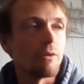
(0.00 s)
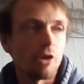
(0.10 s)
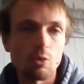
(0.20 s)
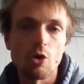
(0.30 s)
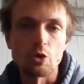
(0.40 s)
I
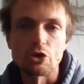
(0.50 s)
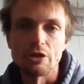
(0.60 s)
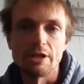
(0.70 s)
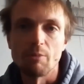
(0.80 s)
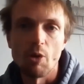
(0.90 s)
don't
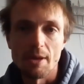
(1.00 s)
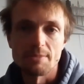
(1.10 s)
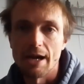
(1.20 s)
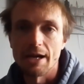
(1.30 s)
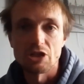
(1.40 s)
constantly put this
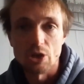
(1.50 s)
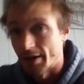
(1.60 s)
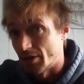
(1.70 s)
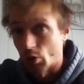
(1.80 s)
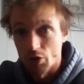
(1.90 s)
bag aside
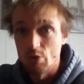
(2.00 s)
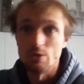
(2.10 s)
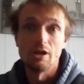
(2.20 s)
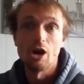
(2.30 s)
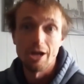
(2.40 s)
and not use
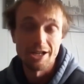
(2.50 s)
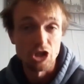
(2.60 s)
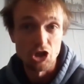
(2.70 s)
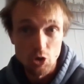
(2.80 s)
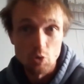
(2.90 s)
it. I like
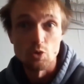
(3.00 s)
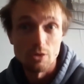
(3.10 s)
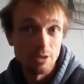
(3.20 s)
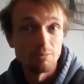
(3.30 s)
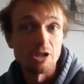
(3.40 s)
to use
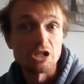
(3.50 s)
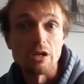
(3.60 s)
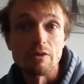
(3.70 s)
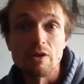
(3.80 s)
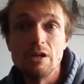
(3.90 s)
my stuff.